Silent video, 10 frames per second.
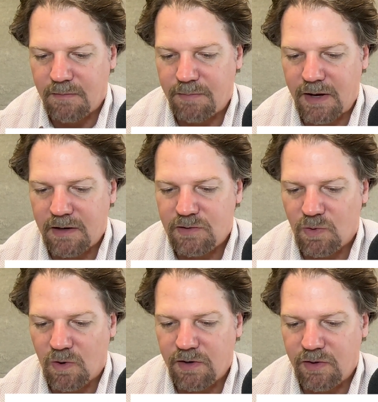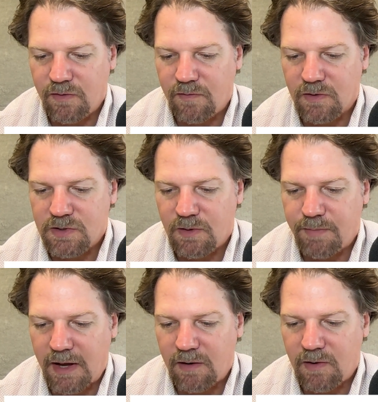Backdoor universal
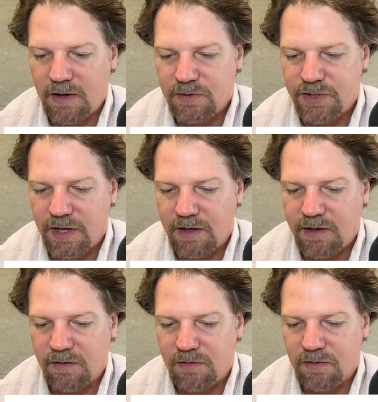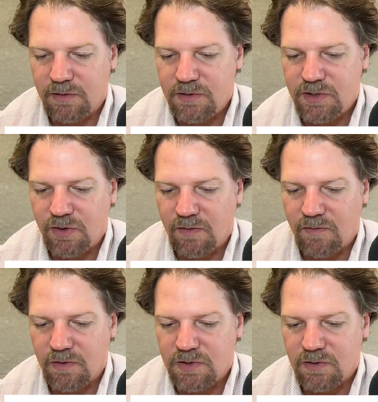background check includes
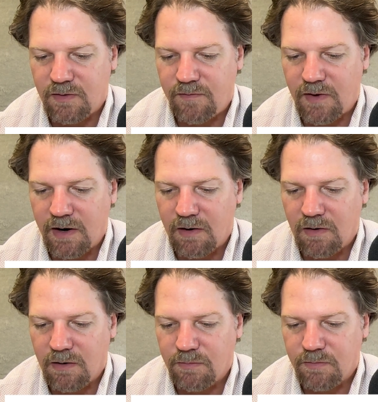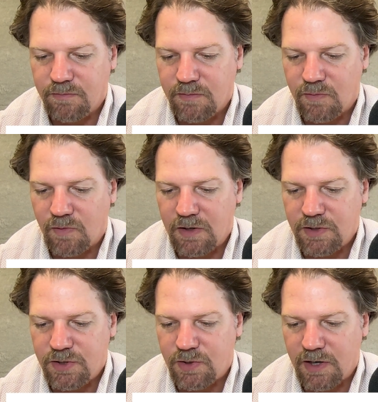universal firearm
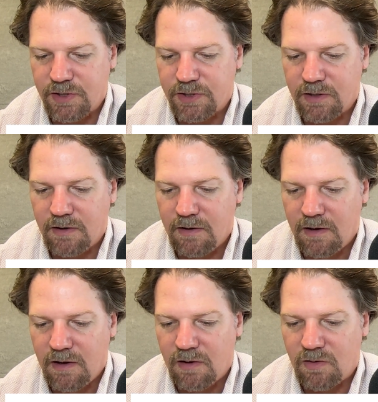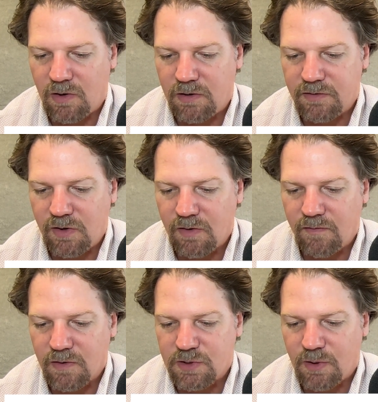registration called
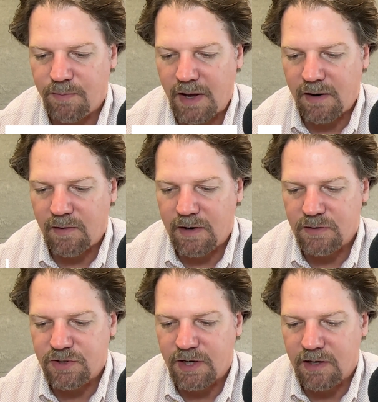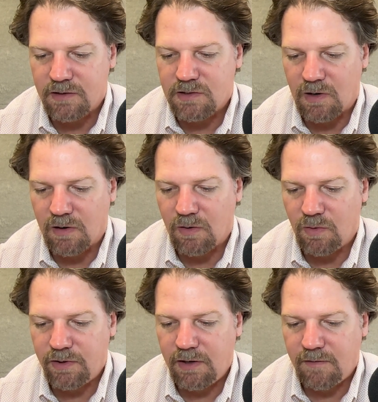universal background checks are
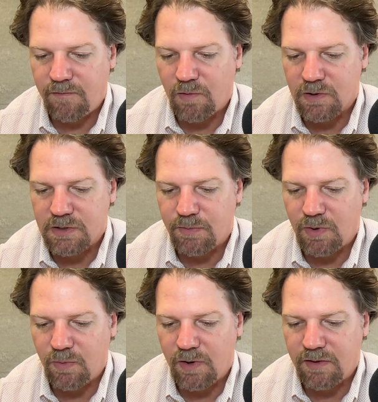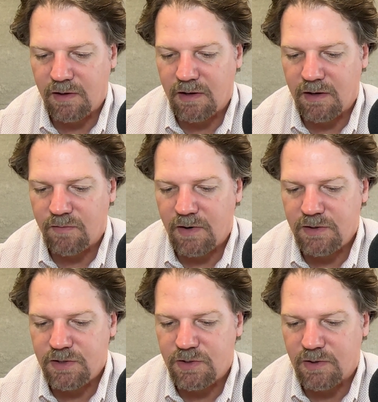only enforceable with a gun
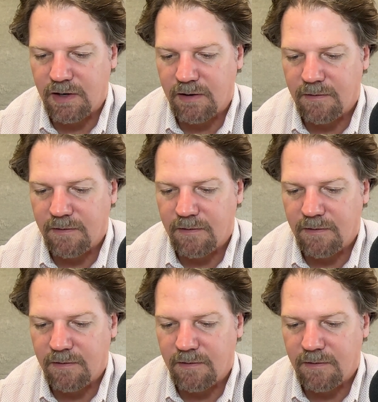registry.